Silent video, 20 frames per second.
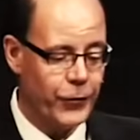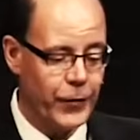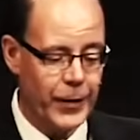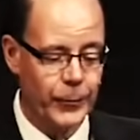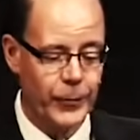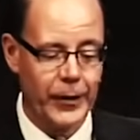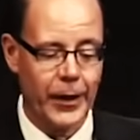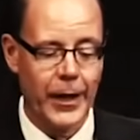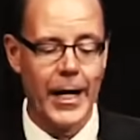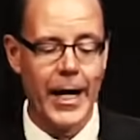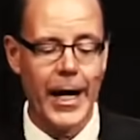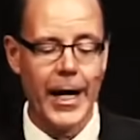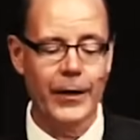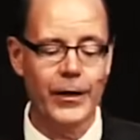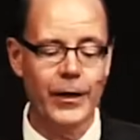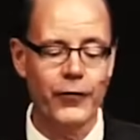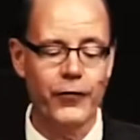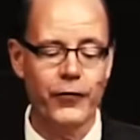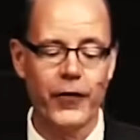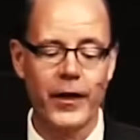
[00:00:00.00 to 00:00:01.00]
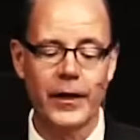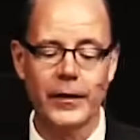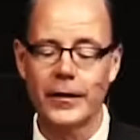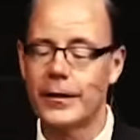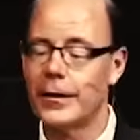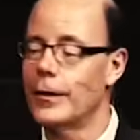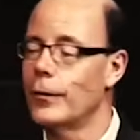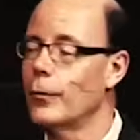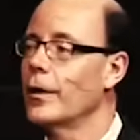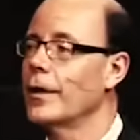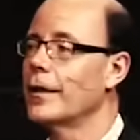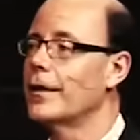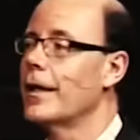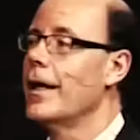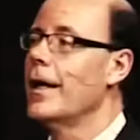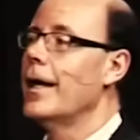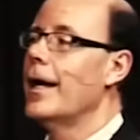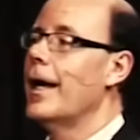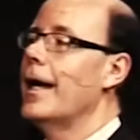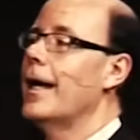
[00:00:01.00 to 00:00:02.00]
family, and they funded it with
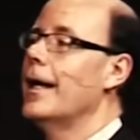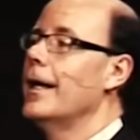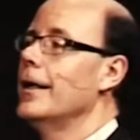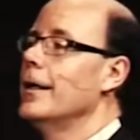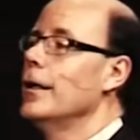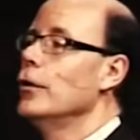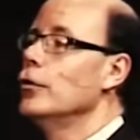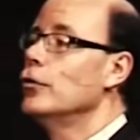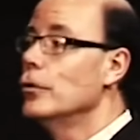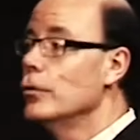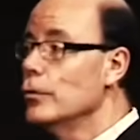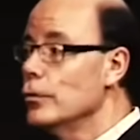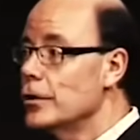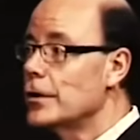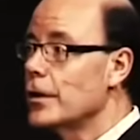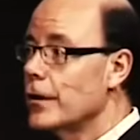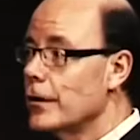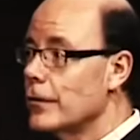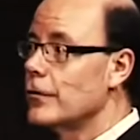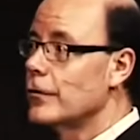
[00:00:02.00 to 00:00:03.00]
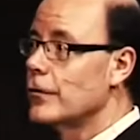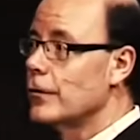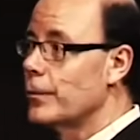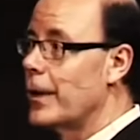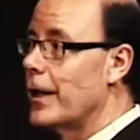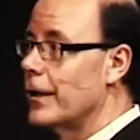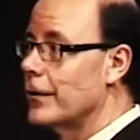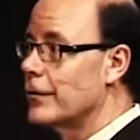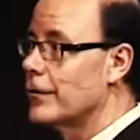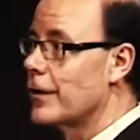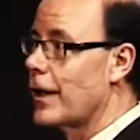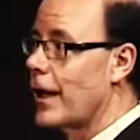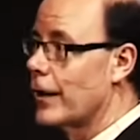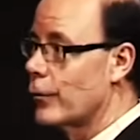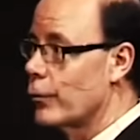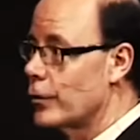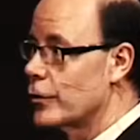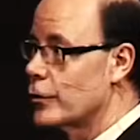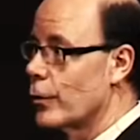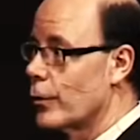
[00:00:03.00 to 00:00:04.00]
a two shares of DuPont
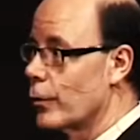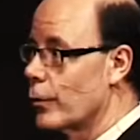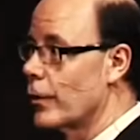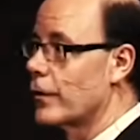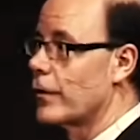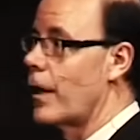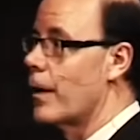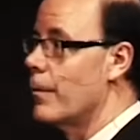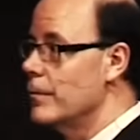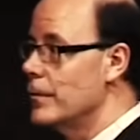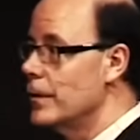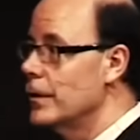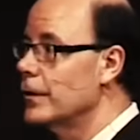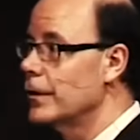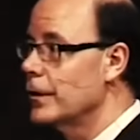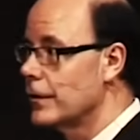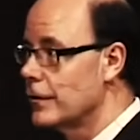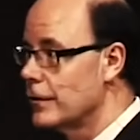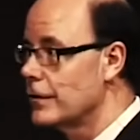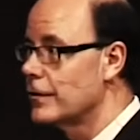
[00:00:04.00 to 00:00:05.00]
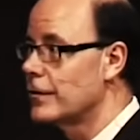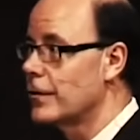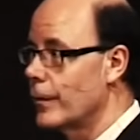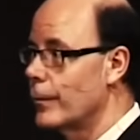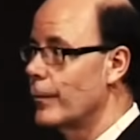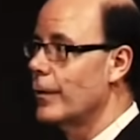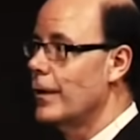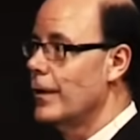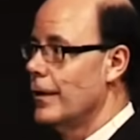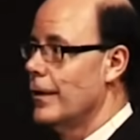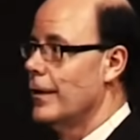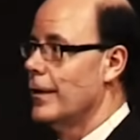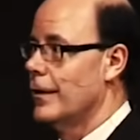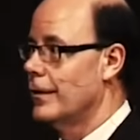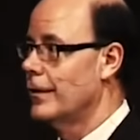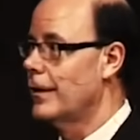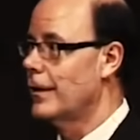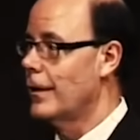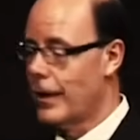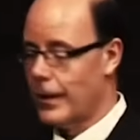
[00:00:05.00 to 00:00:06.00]
stock, which were worth a million some
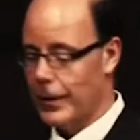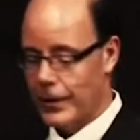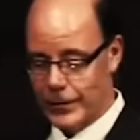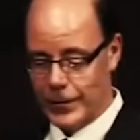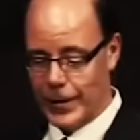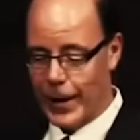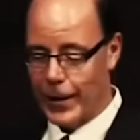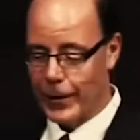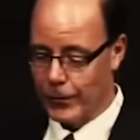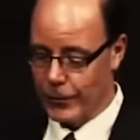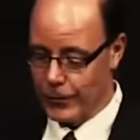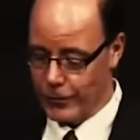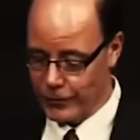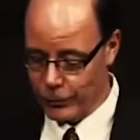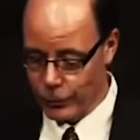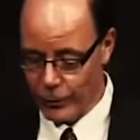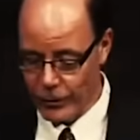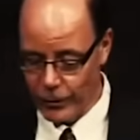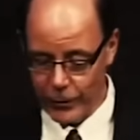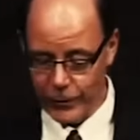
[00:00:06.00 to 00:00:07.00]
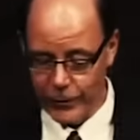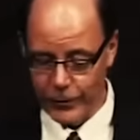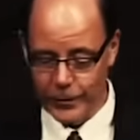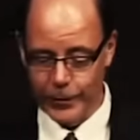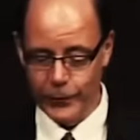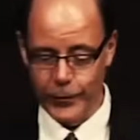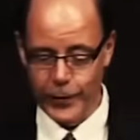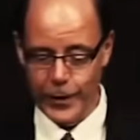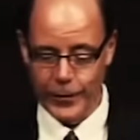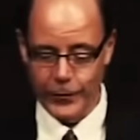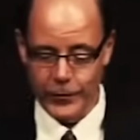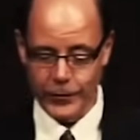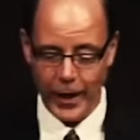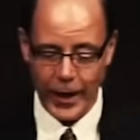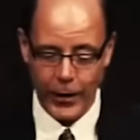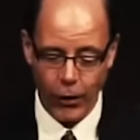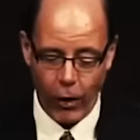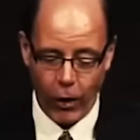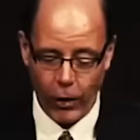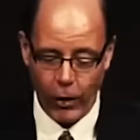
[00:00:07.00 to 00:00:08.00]
uh, dollars with all the dividends.
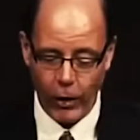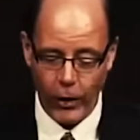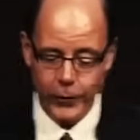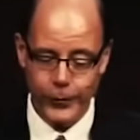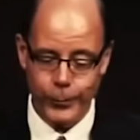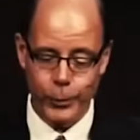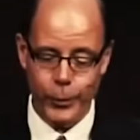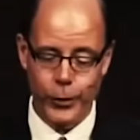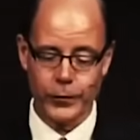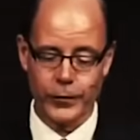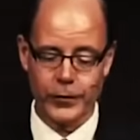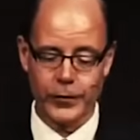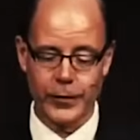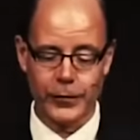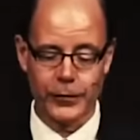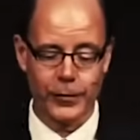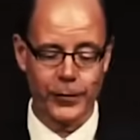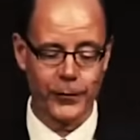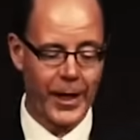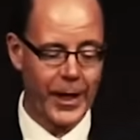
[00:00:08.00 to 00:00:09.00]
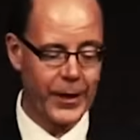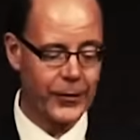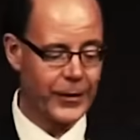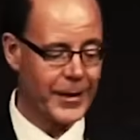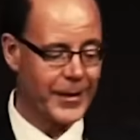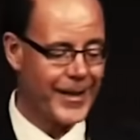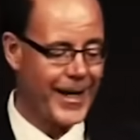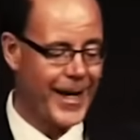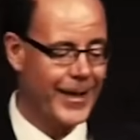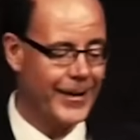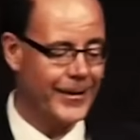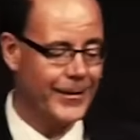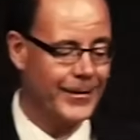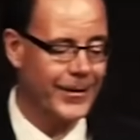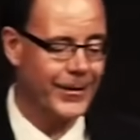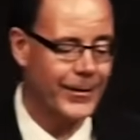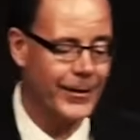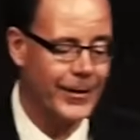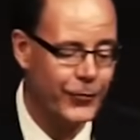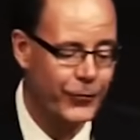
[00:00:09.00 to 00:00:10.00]
And all the proceeds from that, they
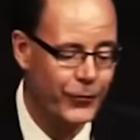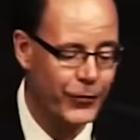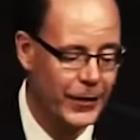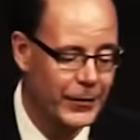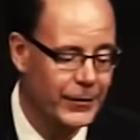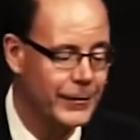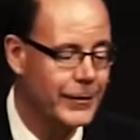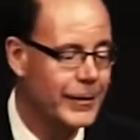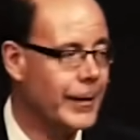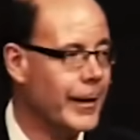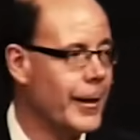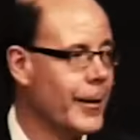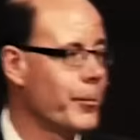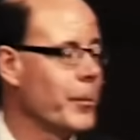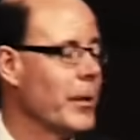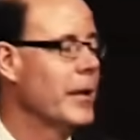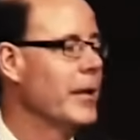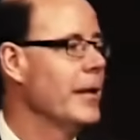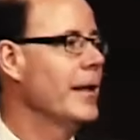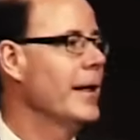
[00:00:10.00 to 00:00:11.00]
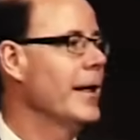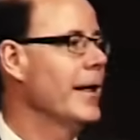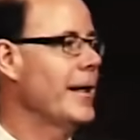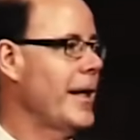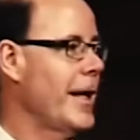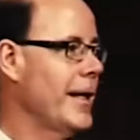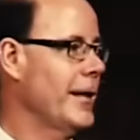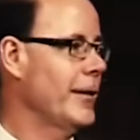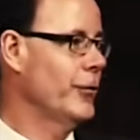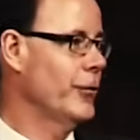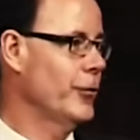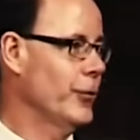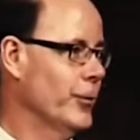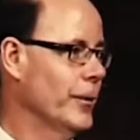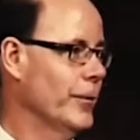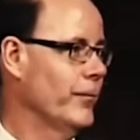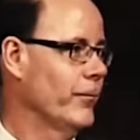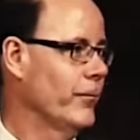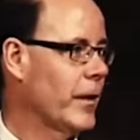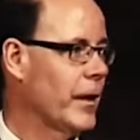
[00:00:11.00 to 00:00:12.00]
constantly fixed it up and added to
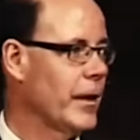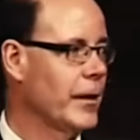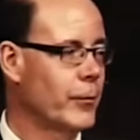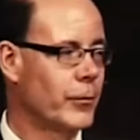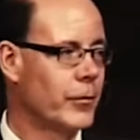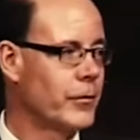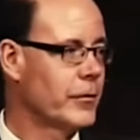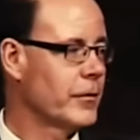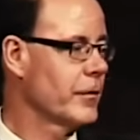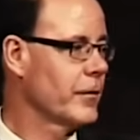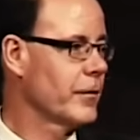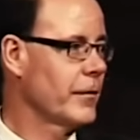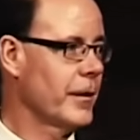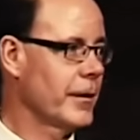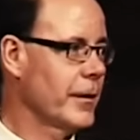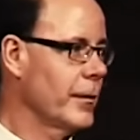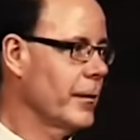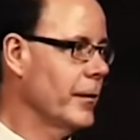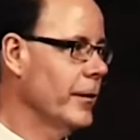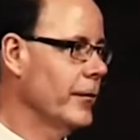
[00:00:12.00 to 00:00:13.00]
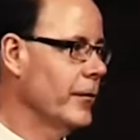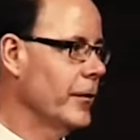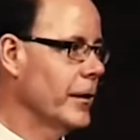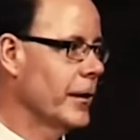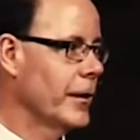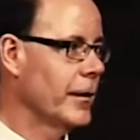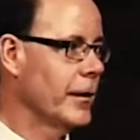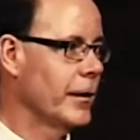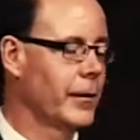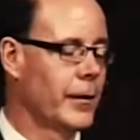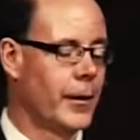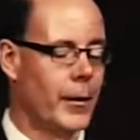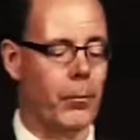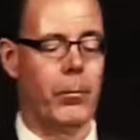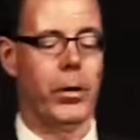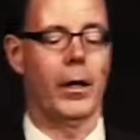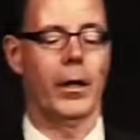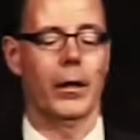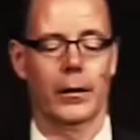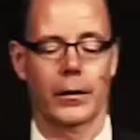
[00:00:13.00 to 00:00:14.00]
it. It was just like living in a
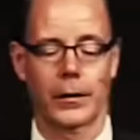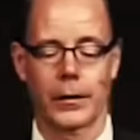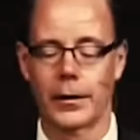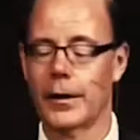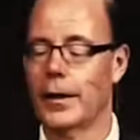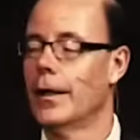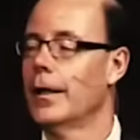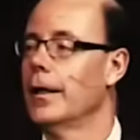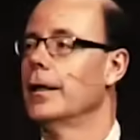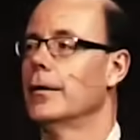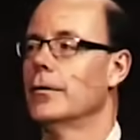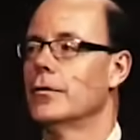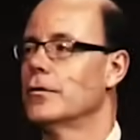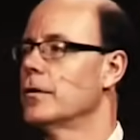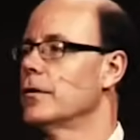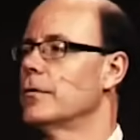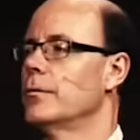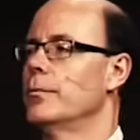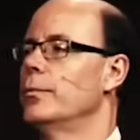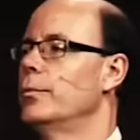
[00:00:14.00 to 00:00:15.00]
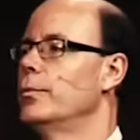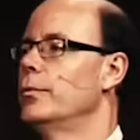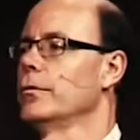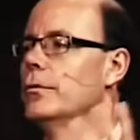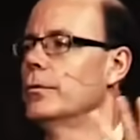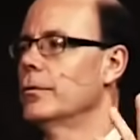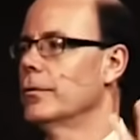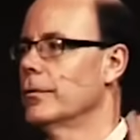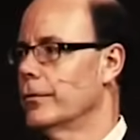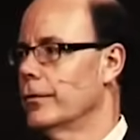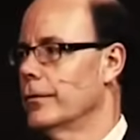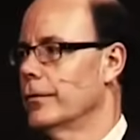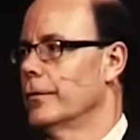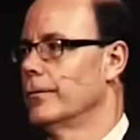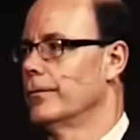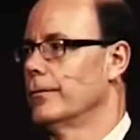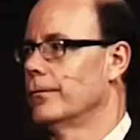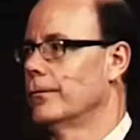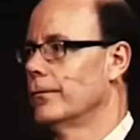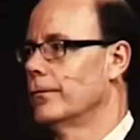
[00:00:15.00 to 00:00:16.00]
park. It was just beautiful
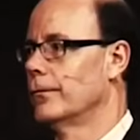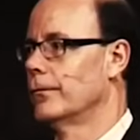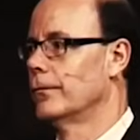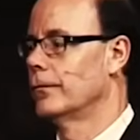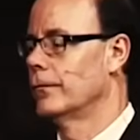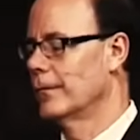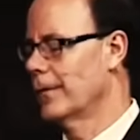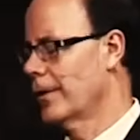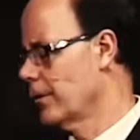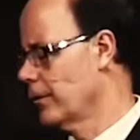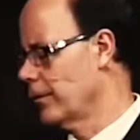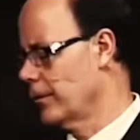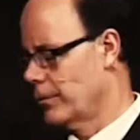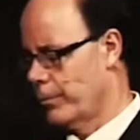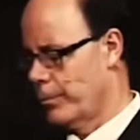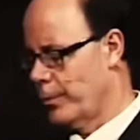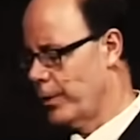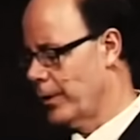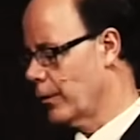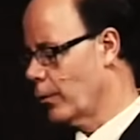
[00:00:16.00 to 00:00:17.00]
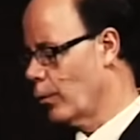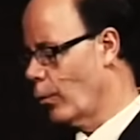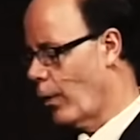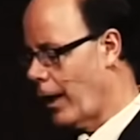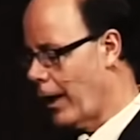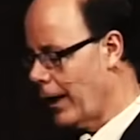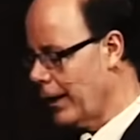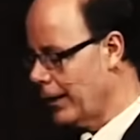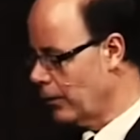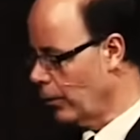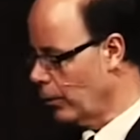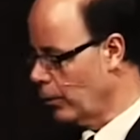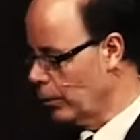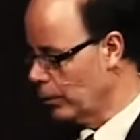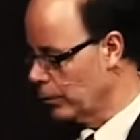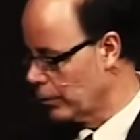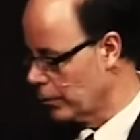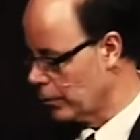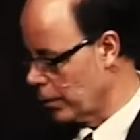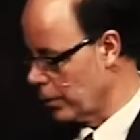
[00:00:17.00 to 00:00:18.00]
those big, wide,
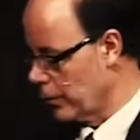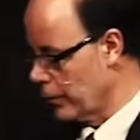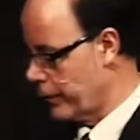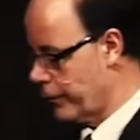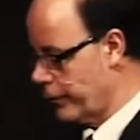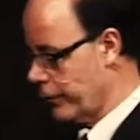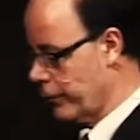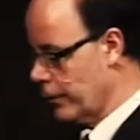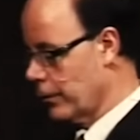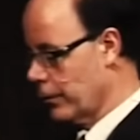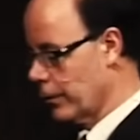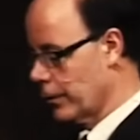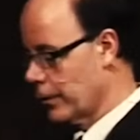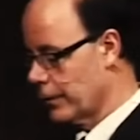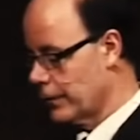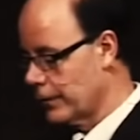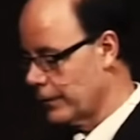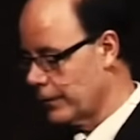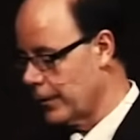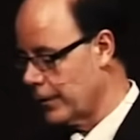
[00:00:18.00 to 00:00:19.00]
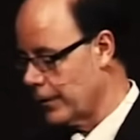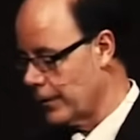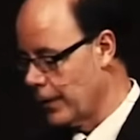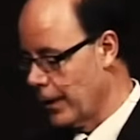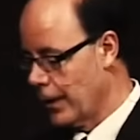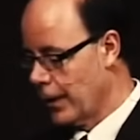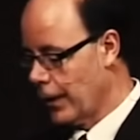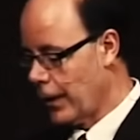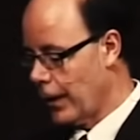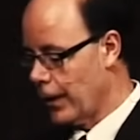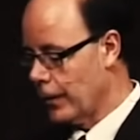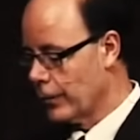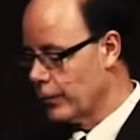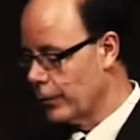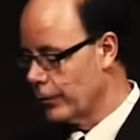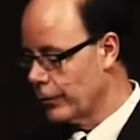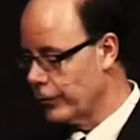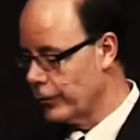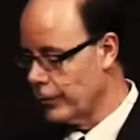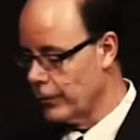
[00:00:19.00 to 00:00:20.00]
old growth floors, uh,
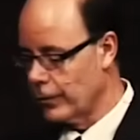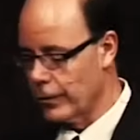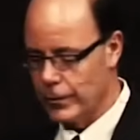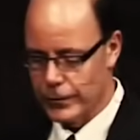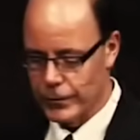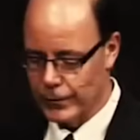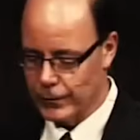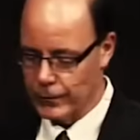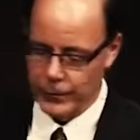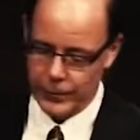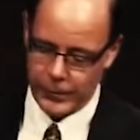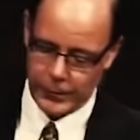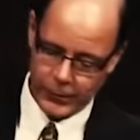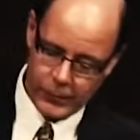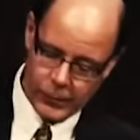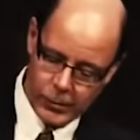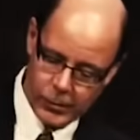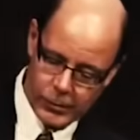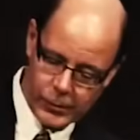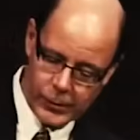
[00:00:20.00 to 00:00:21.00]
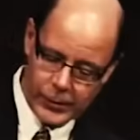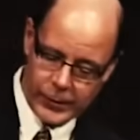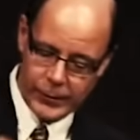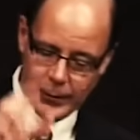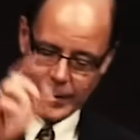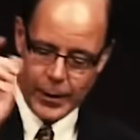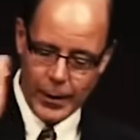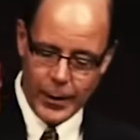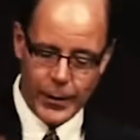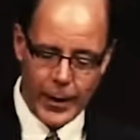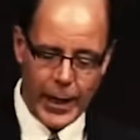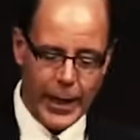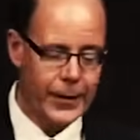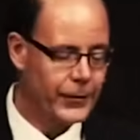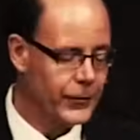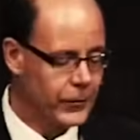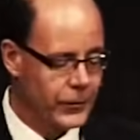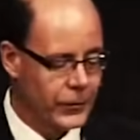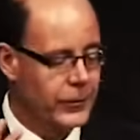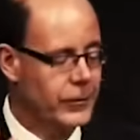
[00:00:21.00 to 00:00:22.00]
hardwood floors, and the curling. I
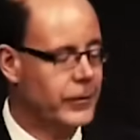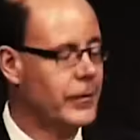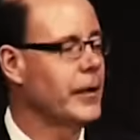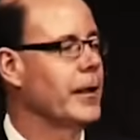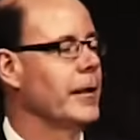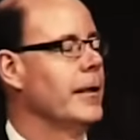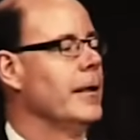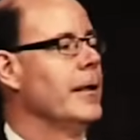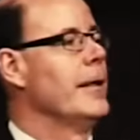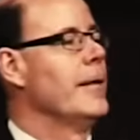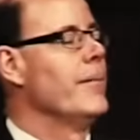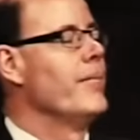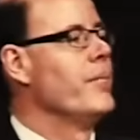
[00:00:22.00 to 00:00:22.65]
can still see it.